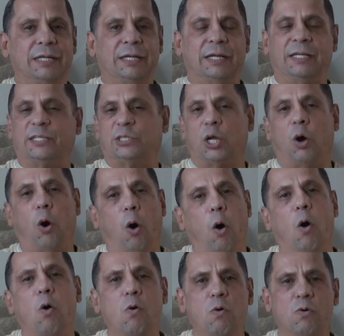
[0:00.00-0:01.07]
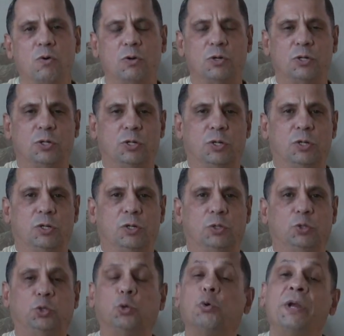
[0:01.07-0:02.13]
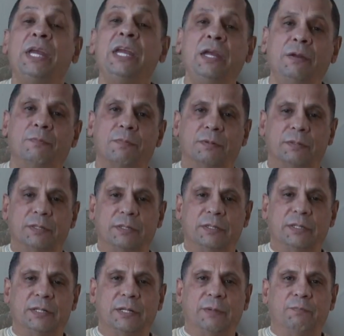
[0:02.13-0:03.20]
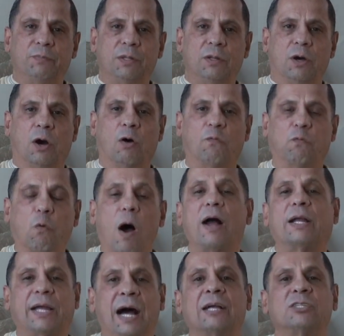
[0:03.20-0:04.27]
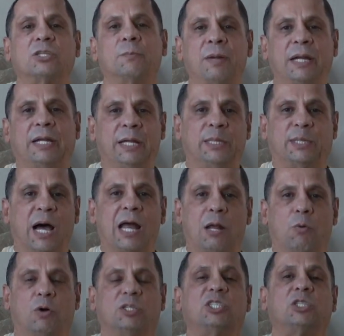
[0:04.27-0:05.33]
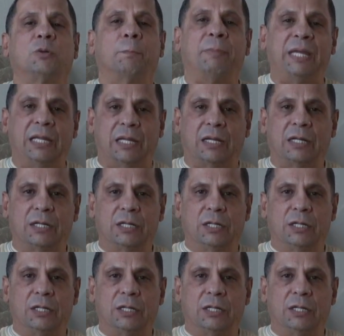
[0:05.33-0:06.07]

It's the whole dream of what Councilman Quintana was to me,